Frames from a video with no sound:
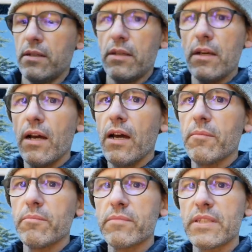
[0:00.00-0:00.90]

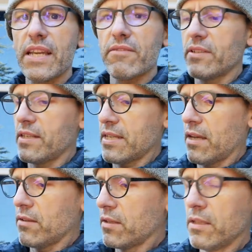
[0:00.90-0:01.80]
Can't really
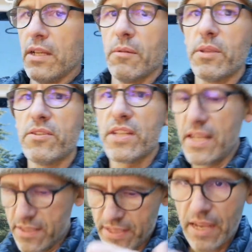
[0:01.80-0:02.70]
tell, but there's an
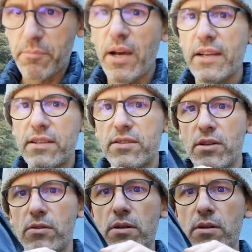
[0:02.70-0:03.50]
inside pocket, so